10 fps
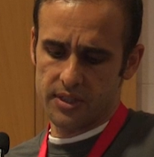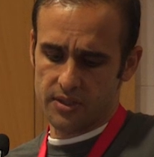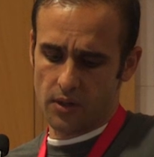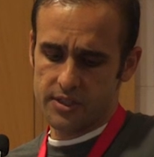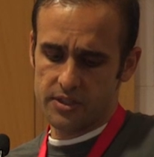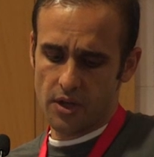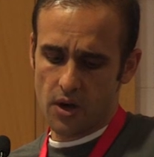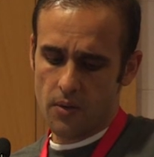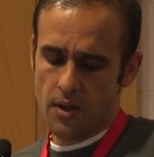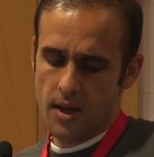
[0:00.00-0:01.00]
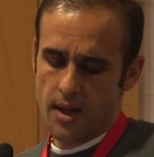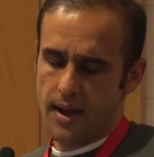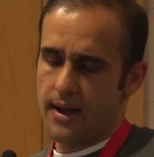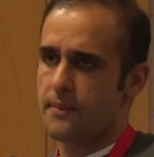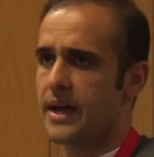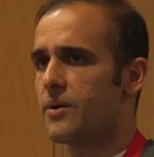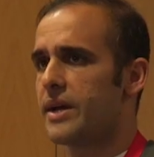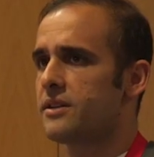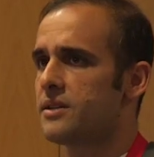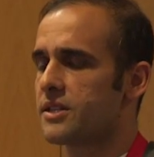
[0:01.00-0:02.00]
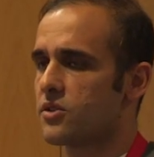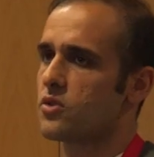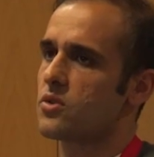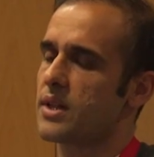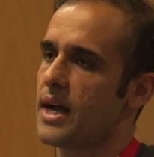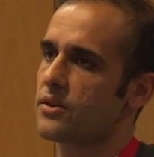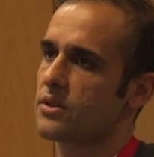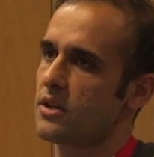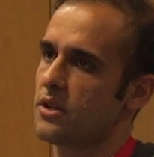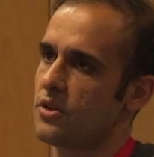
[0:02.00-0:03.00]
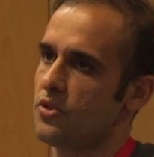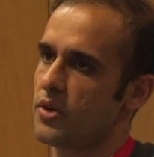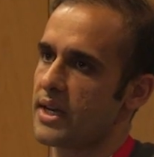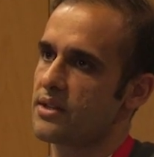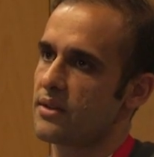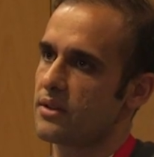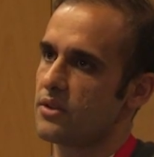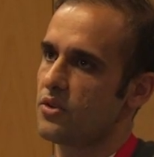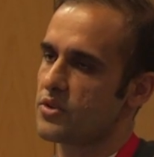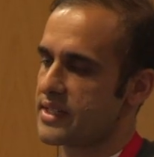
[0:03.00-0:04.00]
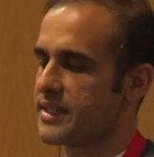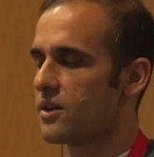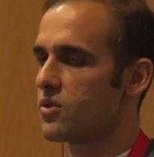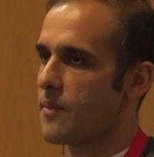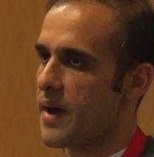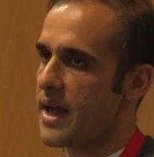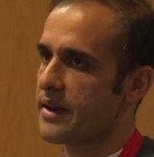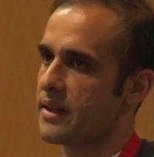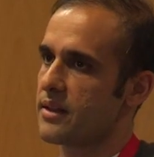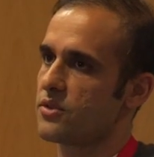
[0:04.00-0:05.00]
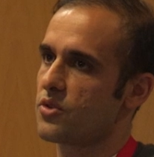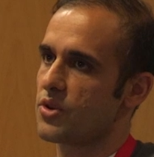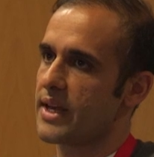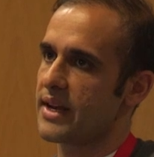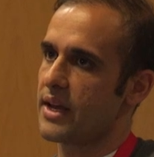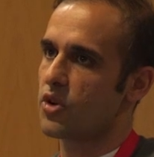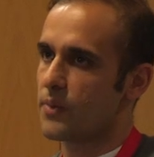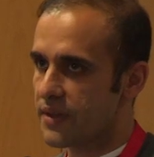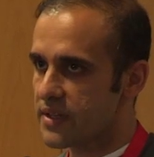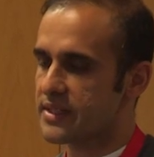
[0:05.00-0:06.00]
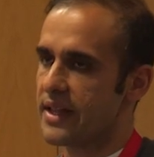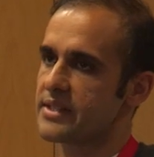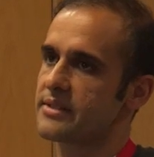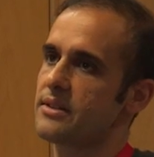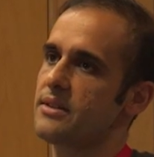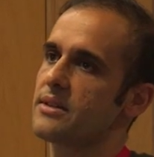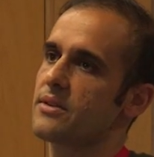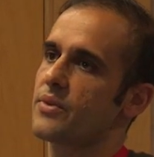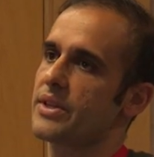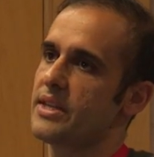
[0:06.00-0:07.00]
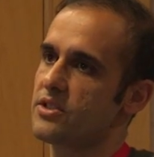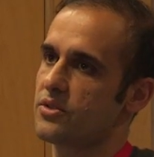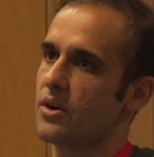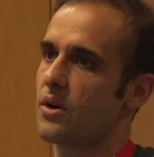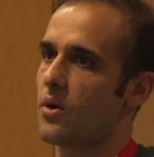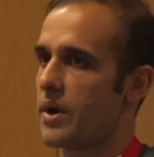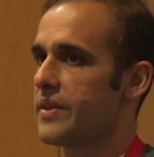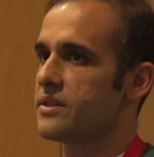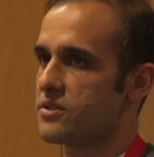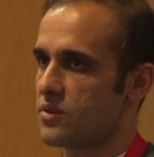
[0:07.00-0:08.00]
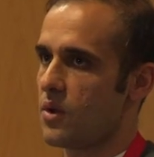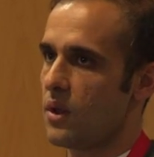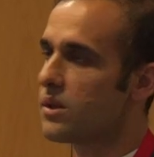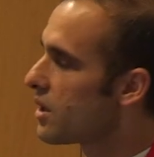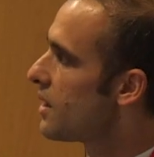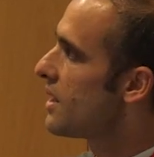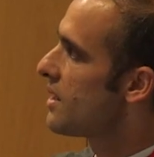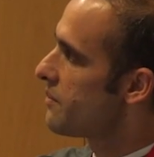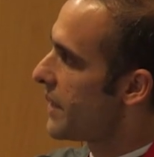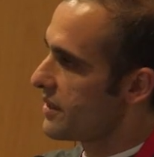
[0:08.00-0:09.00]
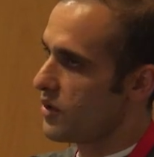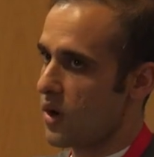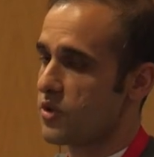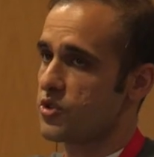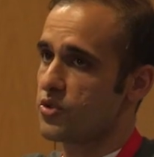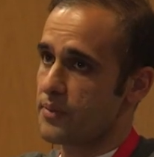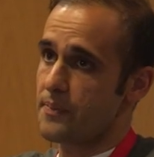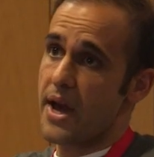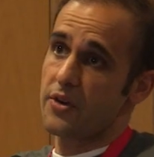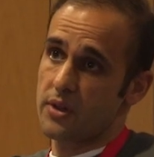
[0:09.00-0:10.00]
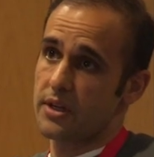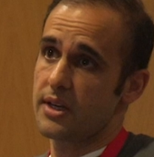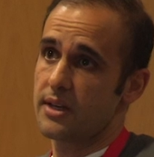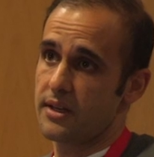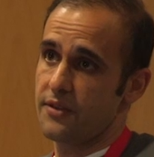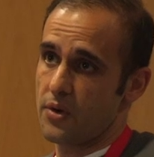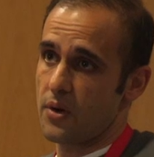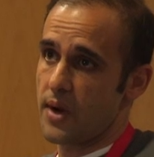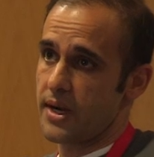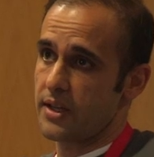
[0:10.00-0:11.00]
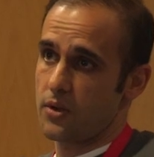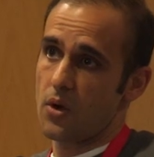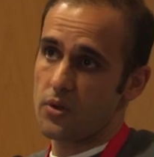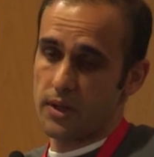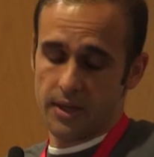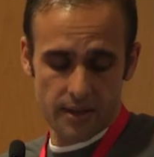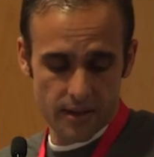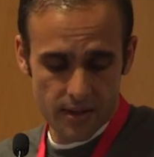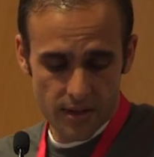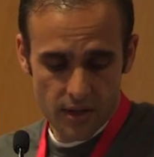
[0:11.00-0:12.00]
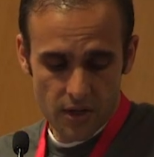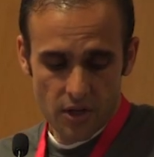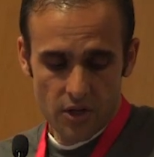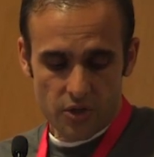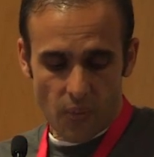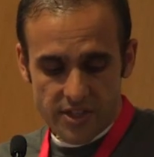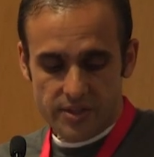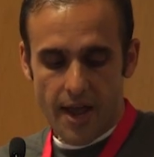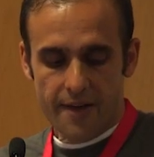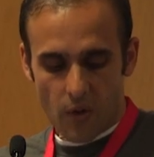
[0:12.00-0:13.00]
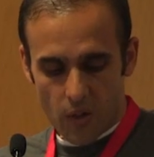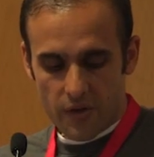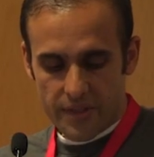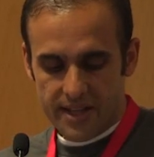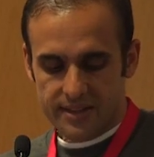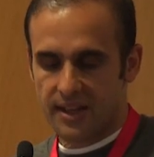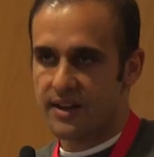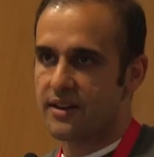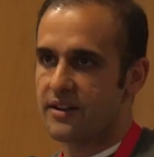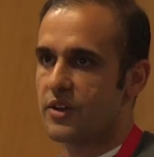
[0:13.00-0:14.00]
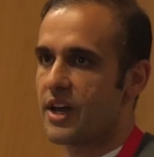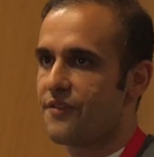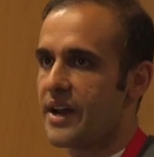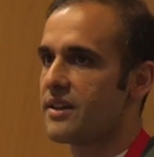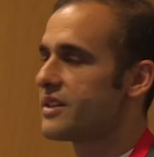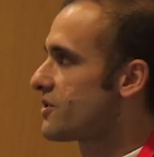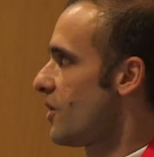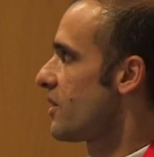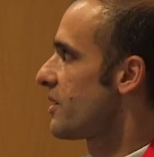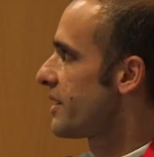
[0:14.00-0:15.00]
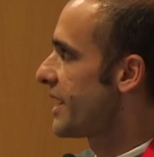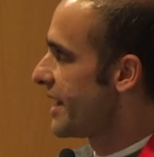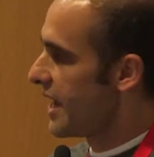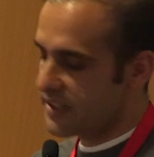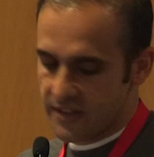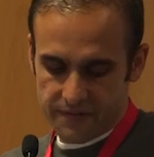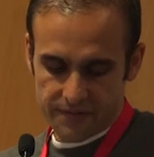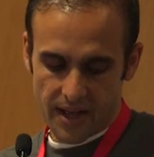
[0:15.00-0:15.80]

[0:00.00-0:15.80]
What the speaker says: install Istio. By the way, in Google Cloud, you can use a single command to get a Kubernetes cluster with Istio already installed, but you can also do it manually if you're running it locally. So once you have all of that, then you can finally install Knative.